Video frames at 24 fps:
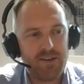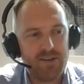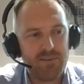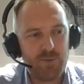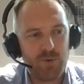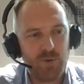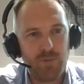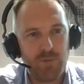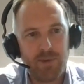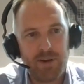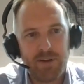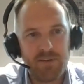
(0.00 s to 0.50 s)
a
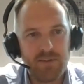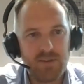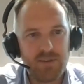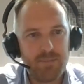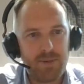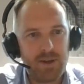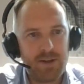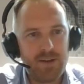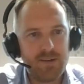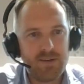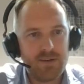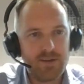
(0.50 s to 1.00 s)
small amount of
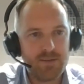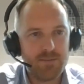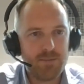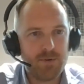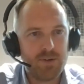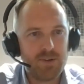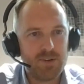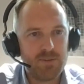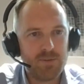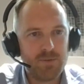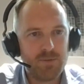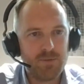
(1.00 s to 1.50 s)
space as
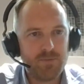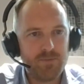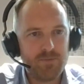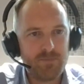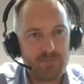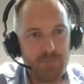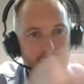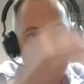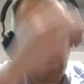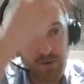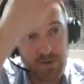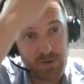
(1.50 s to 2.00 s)
possible,
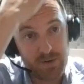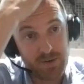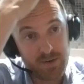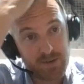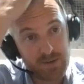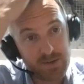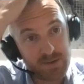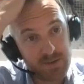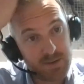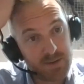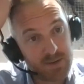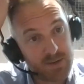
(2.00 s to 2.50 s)

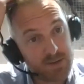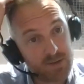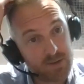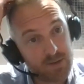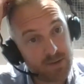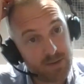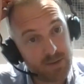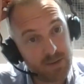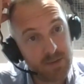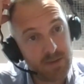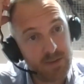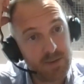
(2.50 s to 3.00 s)
because
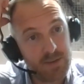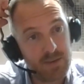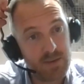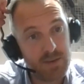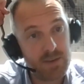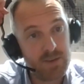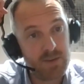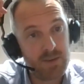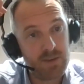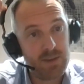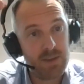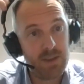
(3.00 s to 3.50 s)

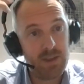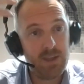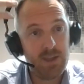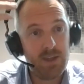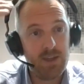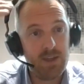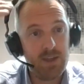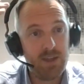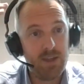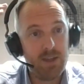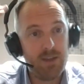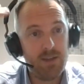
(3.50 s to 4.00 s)

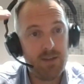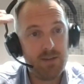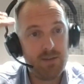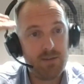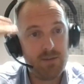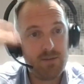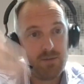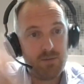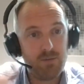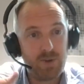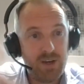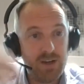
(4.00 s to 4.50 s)

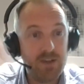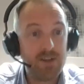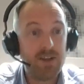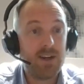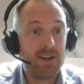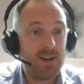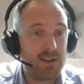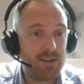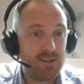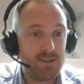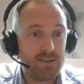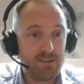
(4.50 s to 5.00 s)
the
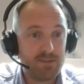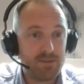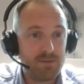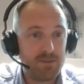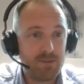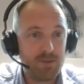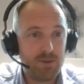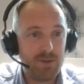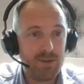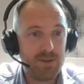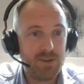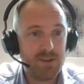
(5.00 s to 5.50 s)
reader has
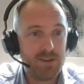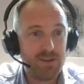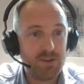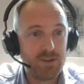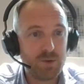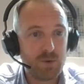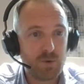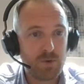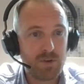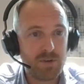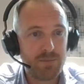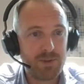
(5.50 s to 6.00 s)
to do this
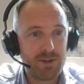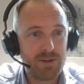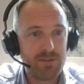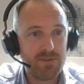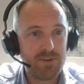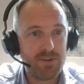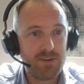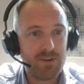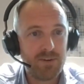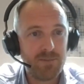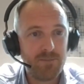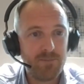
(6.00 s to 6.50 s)
in a short
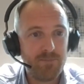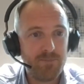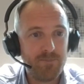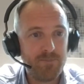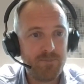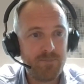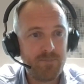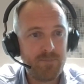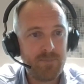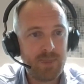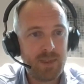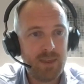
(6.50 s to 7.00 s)
amount of time.
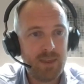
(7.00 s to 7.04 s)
